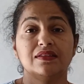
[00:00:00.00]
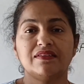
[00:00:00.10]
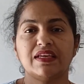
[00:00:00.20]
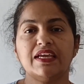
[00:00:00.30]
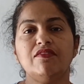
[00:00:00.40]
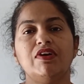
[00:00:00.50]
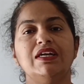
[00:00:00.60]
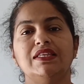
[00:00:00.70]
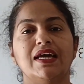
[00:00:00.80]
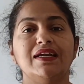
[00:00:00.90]
The second
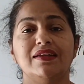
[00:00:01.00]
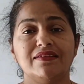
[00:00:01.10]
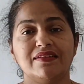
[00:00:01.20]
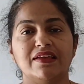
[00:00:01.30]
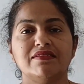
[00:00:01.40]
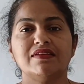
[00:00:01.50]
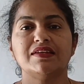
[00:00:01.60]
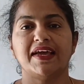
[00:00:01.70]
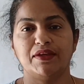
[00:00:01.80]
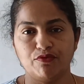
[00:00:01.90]
one that decides the
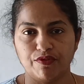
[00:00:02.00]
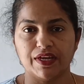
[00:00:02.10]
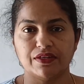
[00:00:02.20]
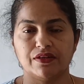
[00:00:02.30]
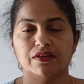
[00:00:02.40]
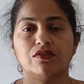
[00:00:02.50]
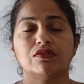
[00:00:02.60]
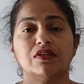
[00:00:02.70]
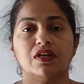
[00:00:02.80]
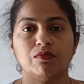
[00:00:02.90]
time factor
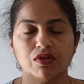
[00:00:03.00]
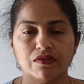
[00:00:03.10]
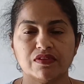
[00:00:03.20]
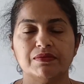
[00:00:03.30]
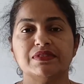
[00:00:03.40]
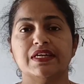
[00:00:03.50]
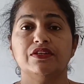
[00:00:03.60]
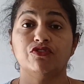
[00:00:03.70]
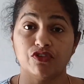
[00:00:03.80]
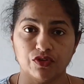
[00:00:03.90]
or the number of sums
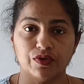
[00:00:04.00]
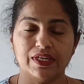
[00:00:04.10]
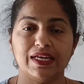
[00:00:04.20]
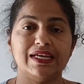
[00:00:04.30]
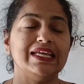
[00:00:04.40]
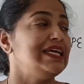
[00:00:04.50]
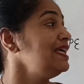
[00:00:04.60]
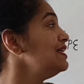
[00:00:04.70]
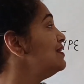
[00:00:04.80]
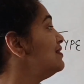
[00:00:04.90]
that you should do in a
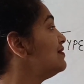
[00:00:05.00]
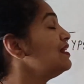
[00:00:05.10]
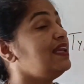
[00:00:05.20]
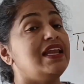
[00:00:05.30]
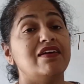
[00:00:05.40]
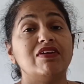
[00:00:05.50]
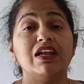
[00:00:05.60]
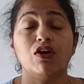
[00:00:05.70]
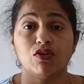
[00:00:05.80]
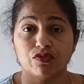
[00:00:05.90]
day is the
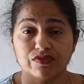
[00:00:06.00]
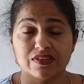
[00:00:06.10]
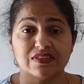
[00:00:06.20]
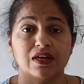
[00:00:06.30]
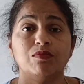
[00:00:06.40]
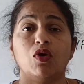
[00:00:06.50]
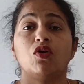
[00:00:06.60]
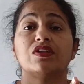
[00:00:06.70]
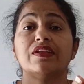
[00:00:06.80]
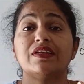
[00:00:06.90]
level of the sum
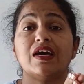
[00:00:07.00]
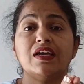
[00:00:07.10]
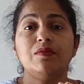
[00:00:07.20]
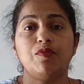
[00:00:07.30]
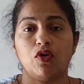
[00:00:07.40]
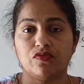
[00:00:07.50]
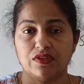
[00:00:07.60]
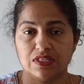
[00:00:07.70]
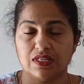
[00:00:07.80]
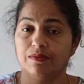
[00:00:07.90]
or the type
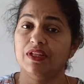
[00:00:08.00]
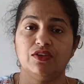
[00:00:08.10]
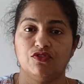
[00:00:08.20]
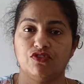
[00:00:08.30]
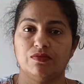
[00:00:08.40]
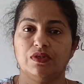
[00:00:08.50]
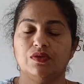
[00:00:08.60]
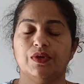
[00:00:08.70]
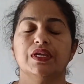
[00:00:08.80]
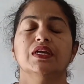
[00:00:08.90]
of the sum that you should be
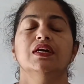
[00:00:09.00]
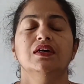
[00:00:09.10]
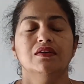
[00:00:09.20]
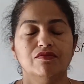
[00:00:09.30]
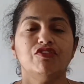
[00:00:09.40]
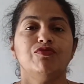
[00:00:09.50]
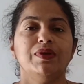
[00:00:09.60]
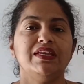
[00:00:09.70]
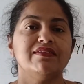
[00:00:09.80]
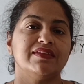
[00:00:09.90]
doing. Which
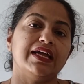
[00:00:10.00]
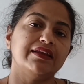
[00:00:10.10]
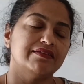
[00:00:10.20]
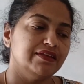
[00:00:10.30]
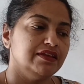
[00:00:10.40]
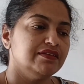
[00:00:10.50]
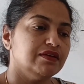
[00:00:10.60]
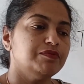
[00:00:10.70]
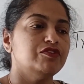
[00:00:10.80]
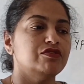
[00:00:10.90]
means that, see,
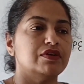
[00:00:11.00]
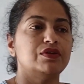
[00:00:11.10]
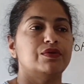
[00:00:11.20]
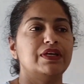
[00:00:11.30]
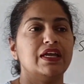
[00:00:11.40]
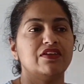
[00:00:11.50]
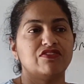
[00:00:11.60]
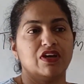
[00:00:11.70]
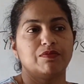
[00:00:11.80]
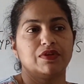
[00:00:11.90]
suppose you are doing a
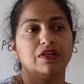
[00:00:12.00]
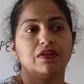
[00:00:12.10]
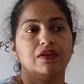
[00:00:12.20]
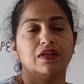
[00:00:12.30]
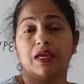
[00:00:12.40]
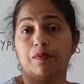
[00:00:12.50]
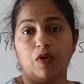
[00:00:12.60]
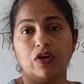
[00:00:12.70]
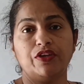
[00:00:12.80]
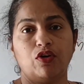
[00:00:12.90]
chapter like
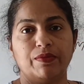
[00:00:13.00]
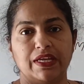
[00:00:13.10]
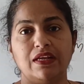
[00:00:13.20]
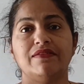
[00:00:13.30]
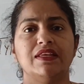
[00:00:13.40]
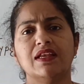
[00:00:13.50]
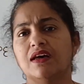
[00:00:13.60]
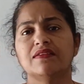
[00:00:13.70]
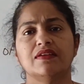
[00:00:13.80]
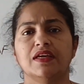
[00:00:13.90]
polynomials in
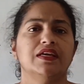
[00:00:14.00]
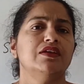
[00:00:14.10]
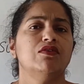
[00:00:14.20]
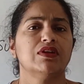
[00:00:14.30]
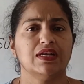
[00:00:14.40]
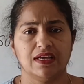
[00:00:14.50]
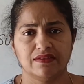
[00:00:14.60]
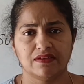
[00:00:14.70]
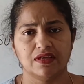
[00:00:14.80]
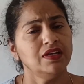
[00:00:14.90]
class 9 or
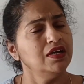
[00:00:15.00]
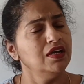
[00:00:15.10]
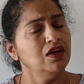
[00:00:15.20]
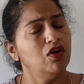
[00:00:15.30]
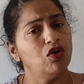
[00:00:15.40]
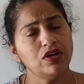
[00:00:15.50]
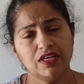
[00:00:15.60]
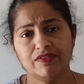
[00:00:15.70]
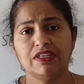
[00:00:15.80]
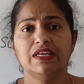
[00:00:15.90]
class 10, or
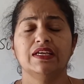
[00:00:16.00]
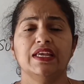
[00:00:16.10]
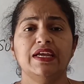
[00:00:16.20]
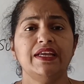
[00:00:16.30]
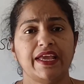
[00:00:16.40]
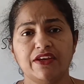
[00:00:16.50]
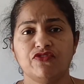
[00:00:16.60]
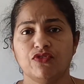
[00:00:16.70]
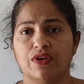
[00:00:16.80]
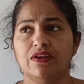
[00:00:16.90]
even the grade 8
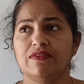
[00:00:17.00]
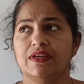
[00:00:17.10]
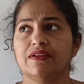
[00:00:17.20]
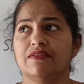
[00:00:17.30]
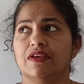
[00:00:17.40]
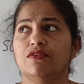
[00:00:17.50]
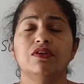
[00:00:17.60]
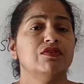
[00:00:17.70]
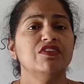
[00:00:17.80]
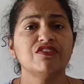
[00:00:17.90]
students, let us say you
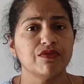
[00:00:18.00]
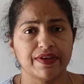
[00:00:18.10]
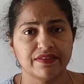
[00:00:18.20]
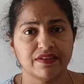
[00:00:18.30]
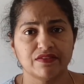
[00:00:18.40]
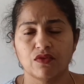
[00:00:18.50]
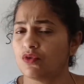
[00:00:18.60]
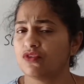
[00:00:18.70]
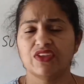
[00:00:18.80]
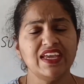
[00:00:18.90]
are doing squares and
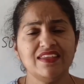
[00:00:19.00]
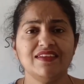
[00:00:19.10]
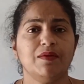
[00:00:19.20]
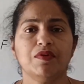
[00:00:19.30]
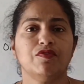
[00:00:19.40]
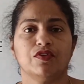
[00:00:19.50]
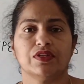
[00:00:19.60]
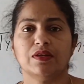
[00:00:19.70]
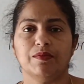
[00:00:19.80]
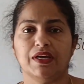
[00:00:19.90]
square roots, any chapter
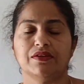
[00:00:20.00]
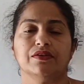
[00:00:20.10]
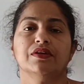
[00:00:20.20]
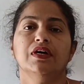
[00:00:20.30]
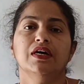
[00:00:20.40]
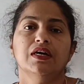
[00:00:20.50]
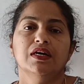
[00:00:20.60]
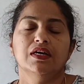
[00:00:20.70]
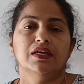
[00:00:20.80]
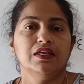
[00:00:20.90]
for that matter.
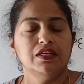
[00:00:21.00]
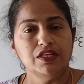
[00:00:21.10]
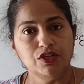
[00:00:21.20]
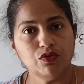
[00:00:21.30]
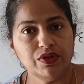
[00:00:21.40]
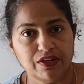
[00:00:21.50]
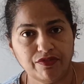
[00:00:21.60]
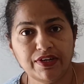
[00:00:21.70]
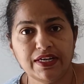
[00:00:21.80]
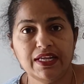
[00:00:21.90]
You
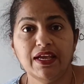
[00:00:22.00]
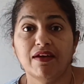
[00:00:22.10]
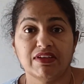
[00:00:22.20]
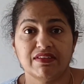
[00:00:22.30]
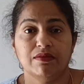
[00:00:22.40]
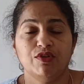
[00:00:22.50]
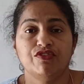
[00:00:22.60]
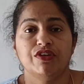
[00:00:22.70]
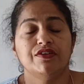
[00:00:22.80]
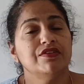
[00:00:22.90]
definitely have
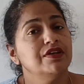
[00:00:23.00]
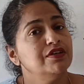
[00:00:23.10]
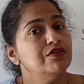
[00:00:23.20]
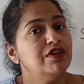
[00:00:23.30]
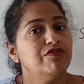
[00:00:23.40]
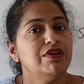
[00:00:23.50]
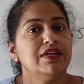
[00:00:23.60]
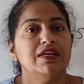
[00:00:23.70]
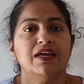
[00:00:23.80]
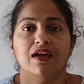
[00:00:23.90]
assignment sheets, you
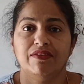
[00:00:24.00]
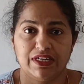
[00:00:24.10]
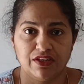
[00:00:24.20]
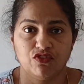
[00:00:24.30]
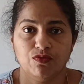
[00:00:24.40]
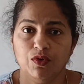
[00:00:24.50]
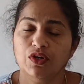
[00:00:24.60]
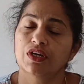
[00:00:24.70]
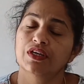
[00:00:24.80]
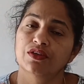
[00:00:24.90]
definitely have a
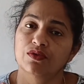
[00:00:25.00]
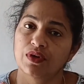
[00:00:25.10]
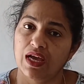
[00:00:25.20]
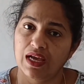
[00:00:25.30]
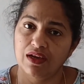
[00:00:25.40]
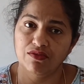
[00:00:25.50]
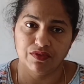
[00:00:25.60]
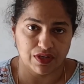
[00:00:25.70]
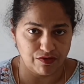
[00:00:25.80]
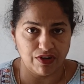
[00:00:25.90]
textbook, you have
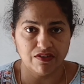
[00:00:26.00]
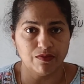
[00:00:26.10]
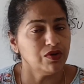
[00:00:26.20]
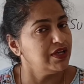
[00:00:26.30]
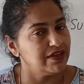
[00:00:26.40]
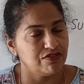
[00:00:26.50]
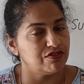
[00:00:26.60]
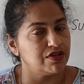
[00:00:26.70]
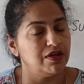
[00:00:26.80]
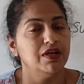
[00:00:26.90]
a reference book,
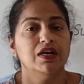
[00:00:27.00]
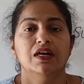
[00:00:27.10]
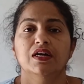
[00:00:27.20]
etc.